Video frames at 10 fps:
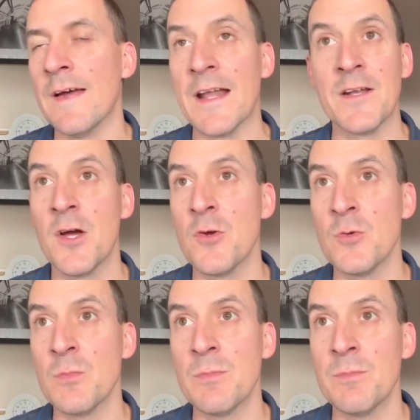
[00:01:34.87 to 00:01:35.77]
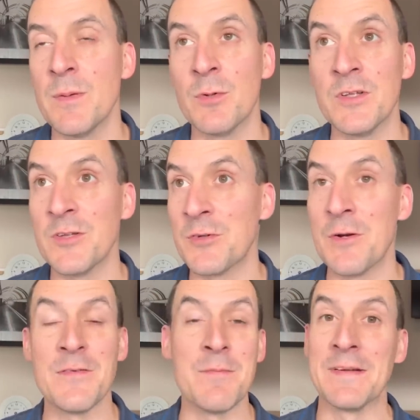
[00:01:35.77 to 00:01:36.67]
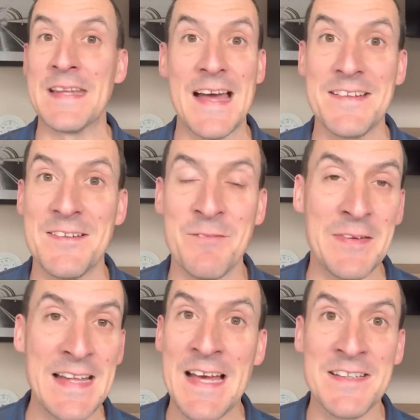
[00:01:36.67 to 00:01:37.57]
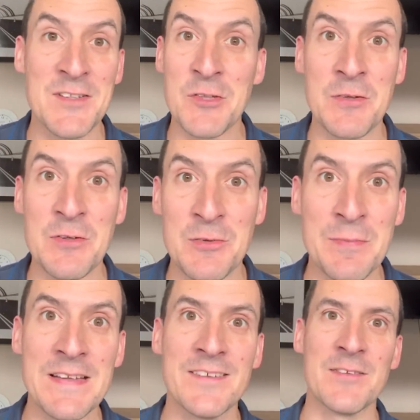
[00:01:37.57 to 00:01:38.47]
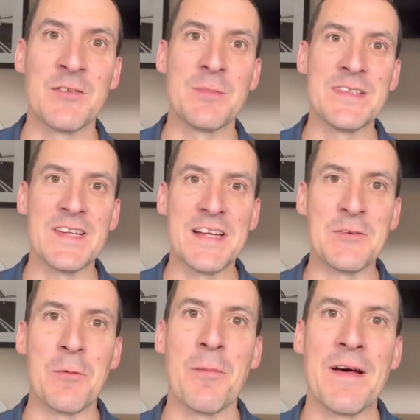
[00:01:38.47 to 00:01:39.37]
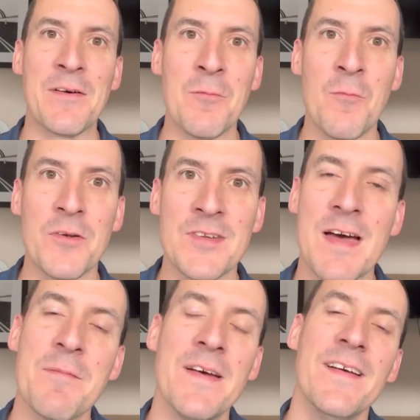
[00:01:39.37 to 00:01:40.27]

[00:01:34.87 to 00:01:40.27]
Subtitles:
And I know people disagree with it. My dad disagrees with me, because I've just been chatting to him about it on WhatsApp,